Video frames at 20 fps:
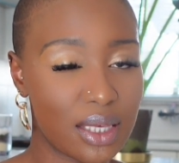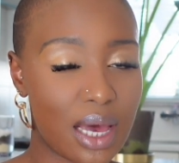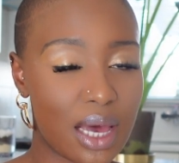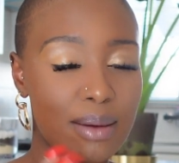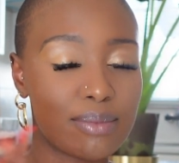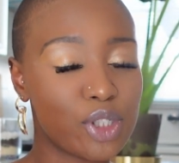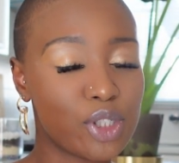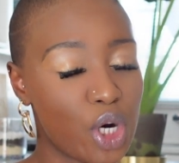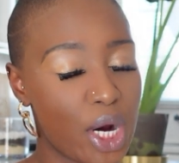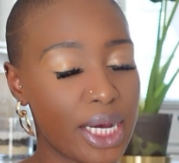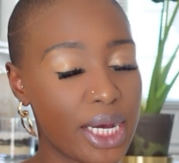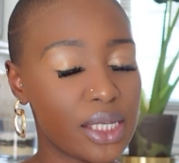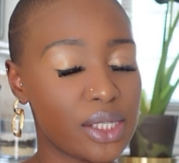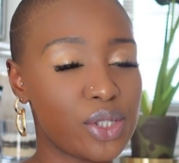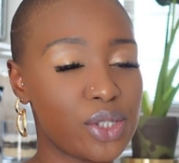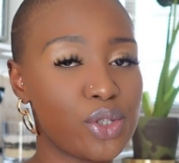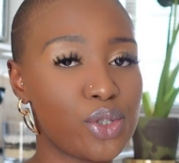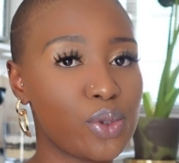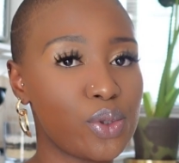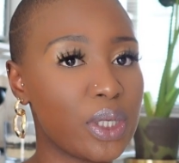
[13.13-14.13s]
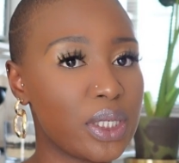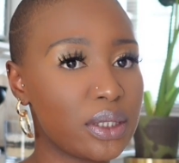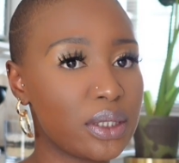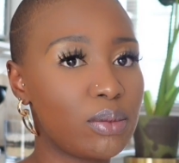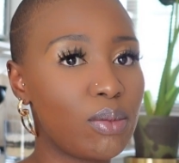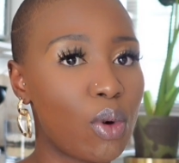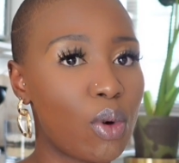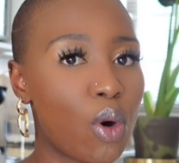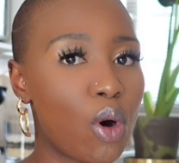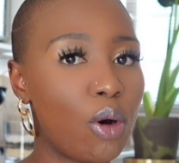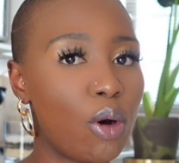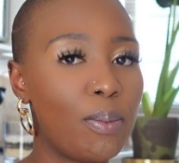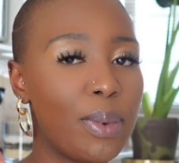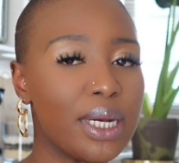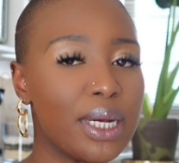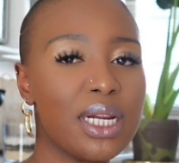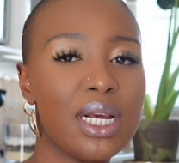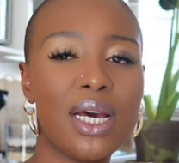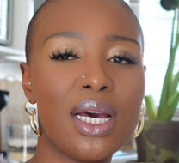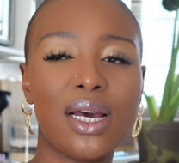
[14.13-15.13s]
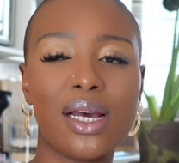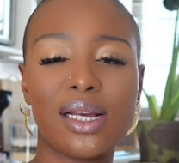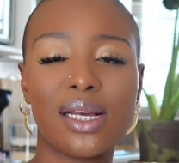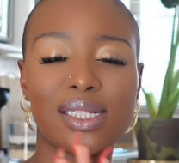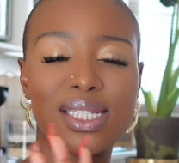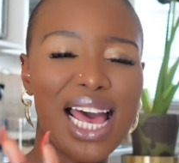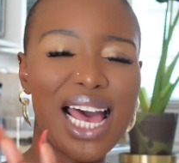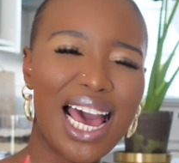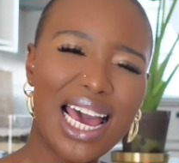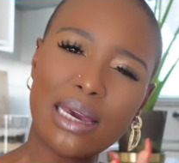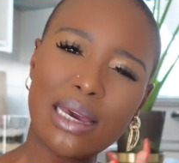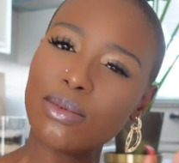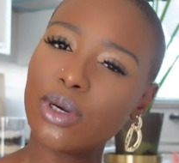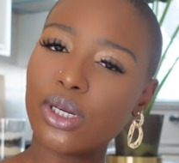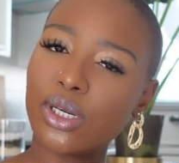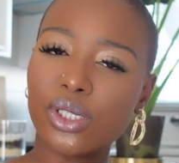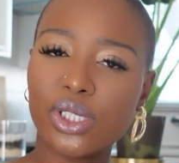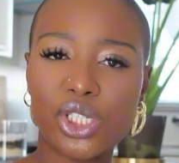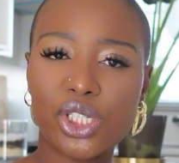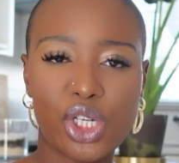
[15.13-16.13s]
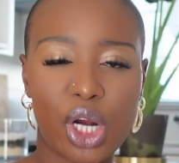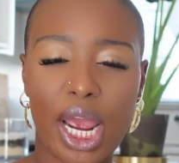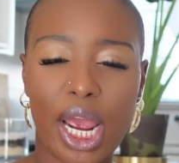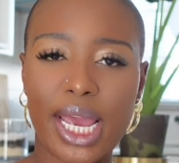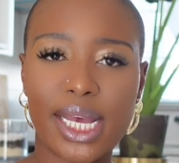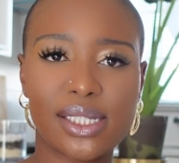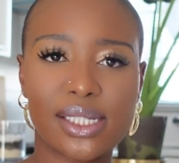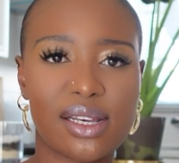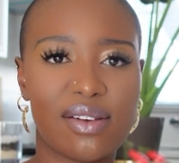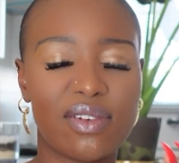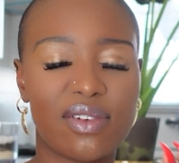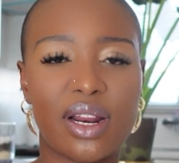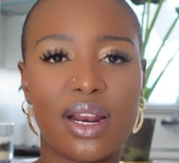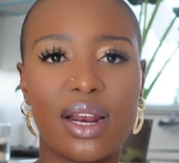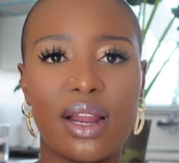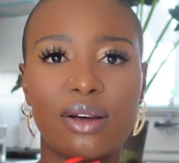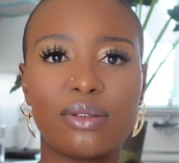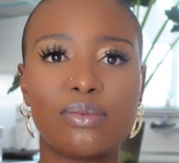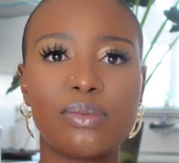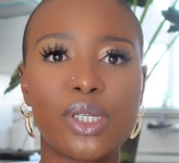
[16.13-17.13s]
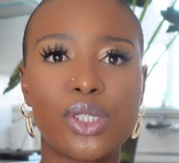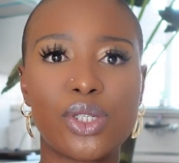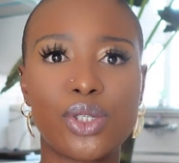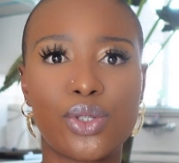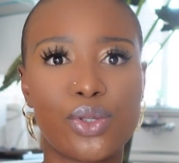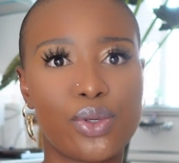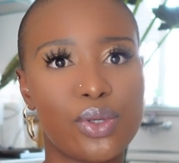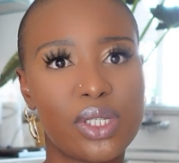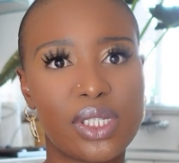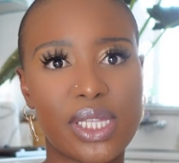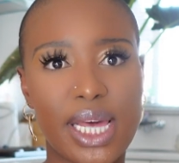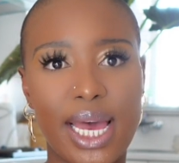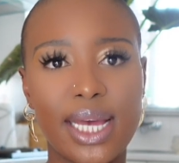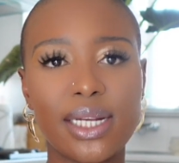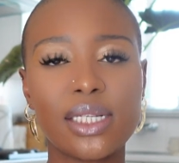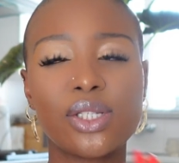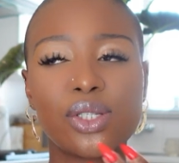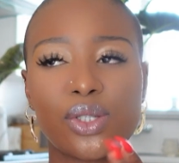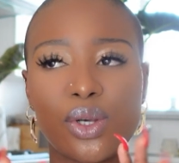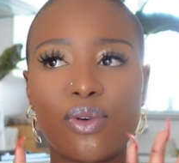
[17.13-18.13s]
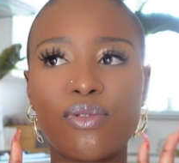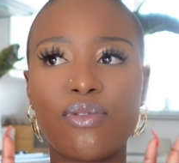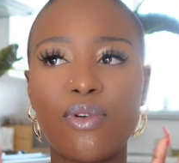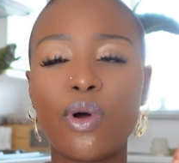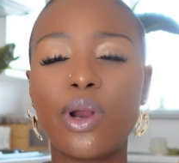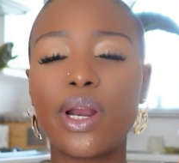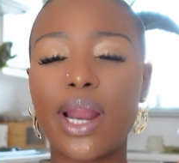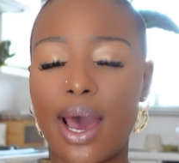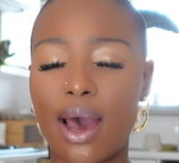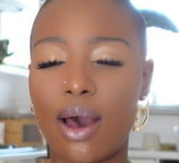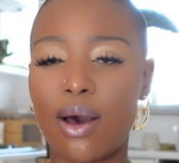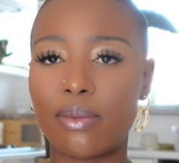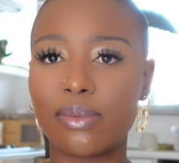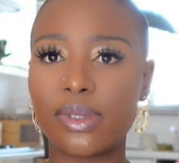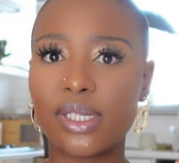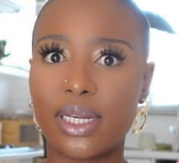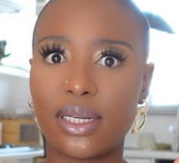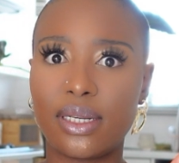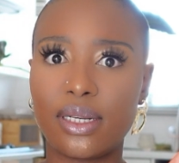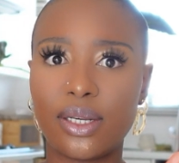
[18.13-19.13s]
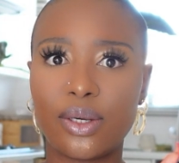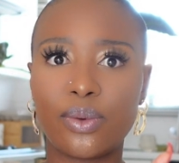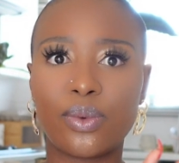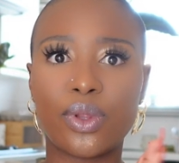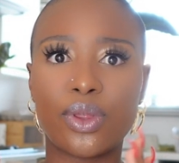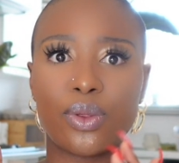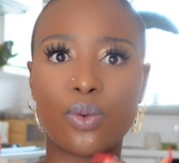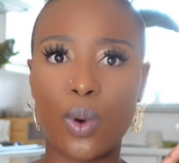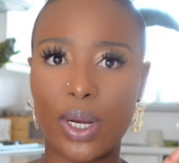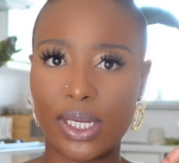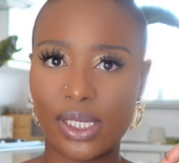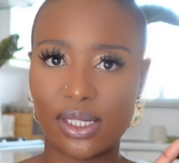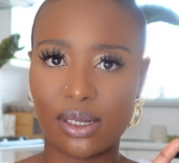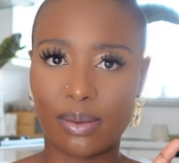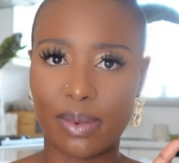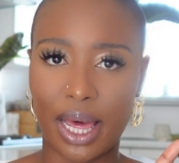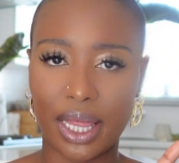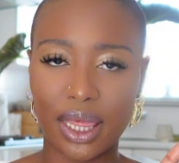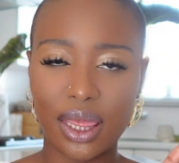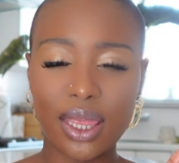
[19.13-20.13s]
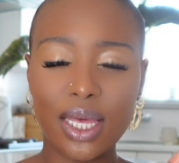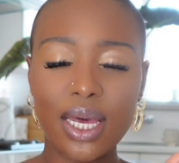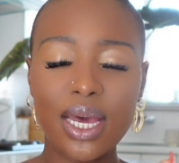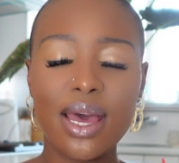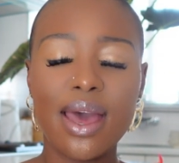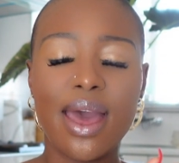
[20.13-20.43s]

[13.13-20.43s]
I'm trying to do a little more, but time constraints have not allowed me to do that. So for now I'm settling with once a month,